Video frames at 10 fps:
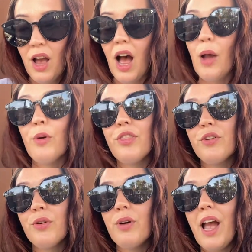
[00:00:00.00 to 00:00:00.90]
I went
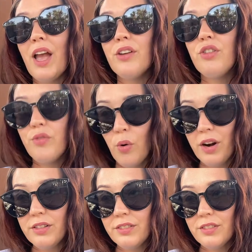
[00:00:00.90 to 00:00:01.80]
through a
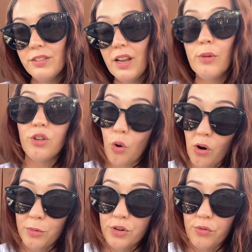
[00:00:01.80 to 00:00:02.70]
divorce. It was a
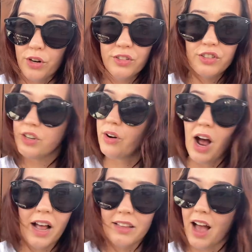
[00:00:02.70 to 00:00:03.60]
horrible divorce too.
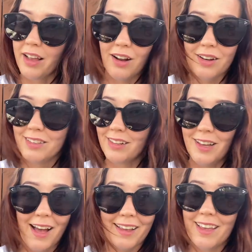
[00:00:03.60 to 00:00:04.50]
I lied on
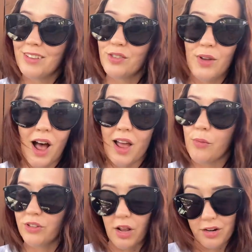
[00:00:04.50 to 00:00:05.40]
TikTok. It's not, it
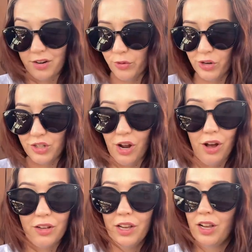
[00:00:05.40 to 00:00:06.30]
was not a good divorce,
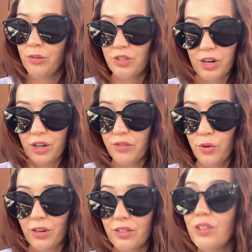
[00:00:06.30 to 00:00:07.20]
y'all. It was not a good
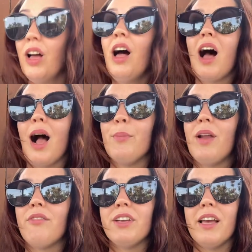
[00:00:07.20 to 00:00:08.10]
divorce. I'm
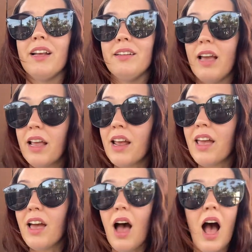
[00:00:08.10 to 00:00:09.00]
navigating
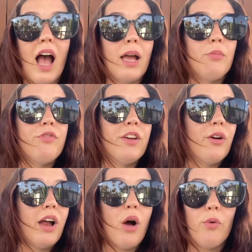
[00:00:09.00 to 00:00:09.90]
dating. I'm
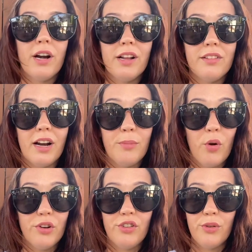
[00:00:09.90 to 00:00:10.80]
figuring out what it is that I'm
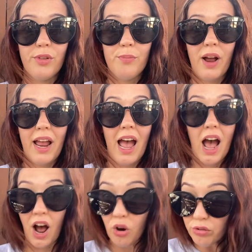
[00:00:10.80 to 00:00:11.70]
going to do with my
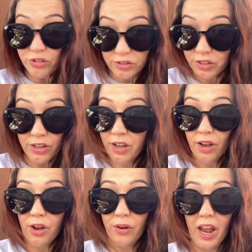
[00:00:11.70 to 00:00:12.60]
house.
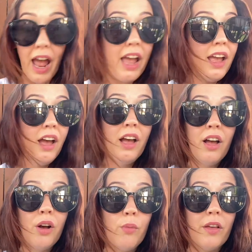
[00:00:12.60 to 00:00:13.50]
Okay.
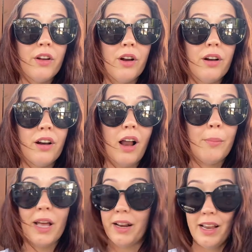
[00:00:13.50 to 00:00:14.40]
Whether I'm
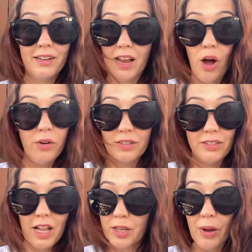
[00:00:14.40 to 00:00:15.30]
getting kicked out and
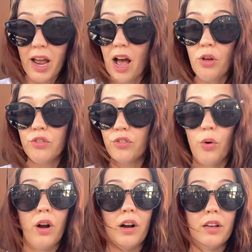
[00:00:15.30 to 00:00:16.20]
selling my house
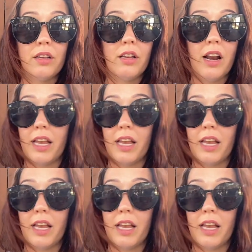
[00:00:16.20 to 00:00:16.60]
or gonna